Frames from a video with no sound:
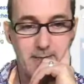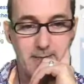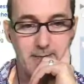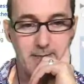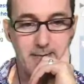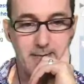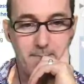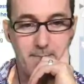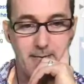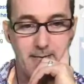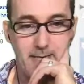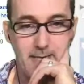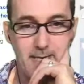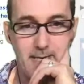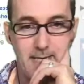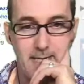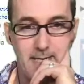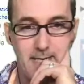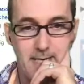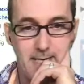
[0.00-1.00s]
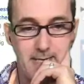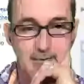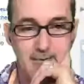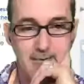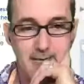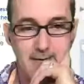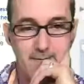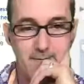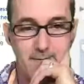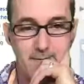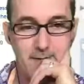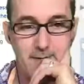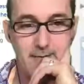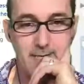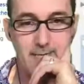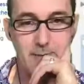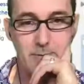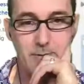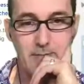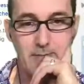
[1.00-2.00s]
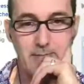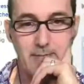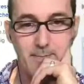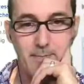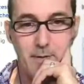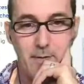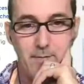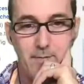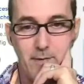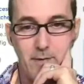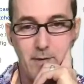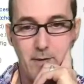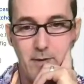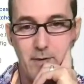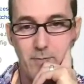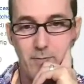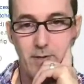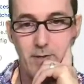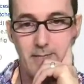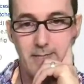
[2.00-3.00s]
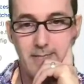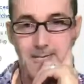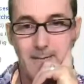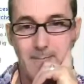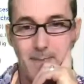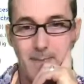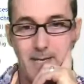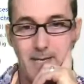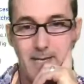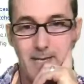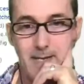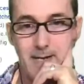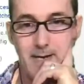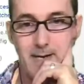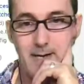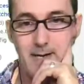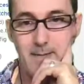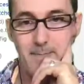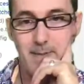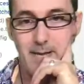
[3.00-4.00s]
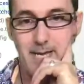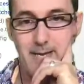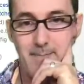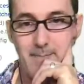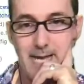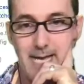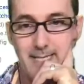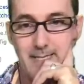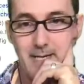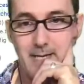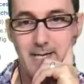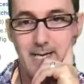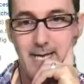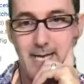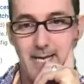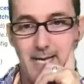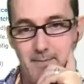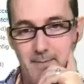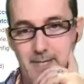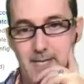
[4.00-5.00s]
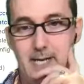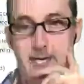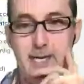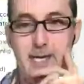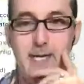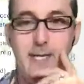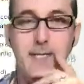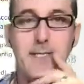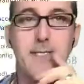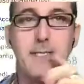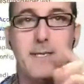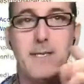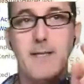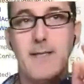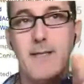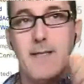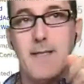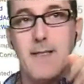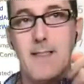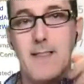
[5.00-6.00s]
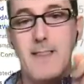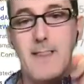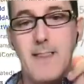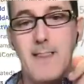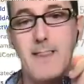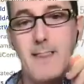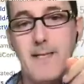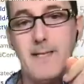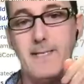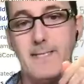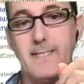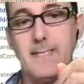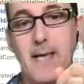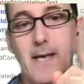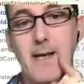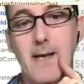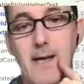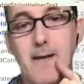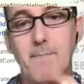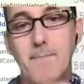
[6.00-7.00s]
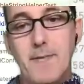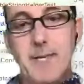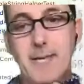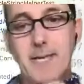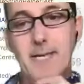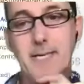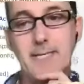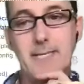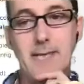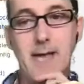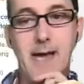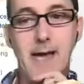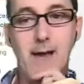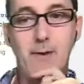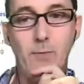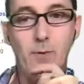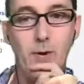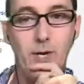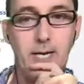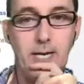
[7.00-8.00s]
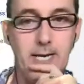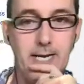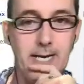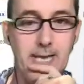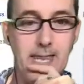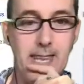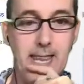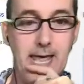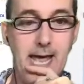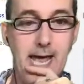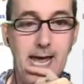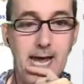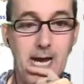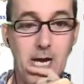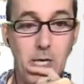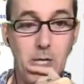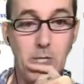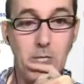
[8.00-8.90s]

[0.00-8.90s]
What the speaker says: stepping in. After this, we're going to step over. We're going to step in on append mask on end because something's not working in there.